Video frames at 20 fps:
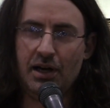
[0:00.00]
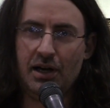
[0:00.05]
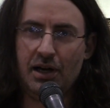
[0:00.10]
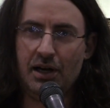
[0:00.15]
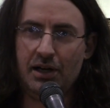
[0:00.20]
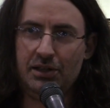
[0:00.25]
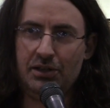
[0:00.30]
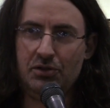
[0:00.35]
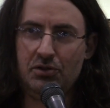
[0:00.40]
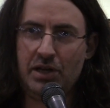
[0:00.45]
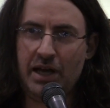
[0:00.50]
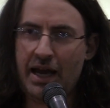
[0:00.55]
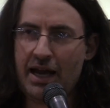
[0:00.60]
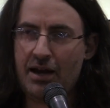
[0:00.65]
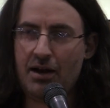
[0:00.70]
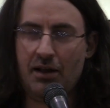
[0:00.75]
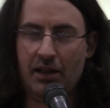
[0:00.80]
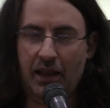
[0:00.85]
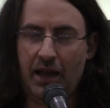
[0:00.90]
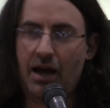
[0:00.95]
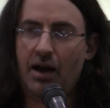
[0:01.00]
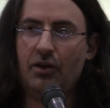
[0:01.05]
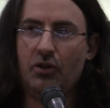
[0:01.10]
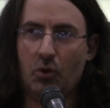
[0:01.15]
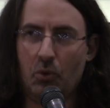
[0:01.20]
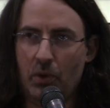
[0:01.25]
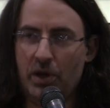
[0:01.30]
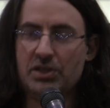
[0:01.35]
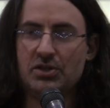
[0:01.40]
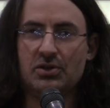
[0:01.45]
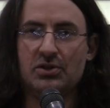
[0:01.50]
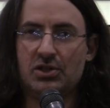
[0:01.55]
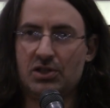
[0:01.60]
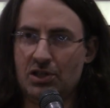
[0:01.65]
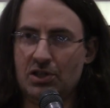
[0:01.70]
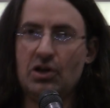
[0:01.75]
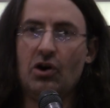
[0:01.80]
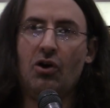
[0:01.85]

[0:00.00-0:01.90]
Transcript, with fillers: Uh, uh, you can't allow the wizards to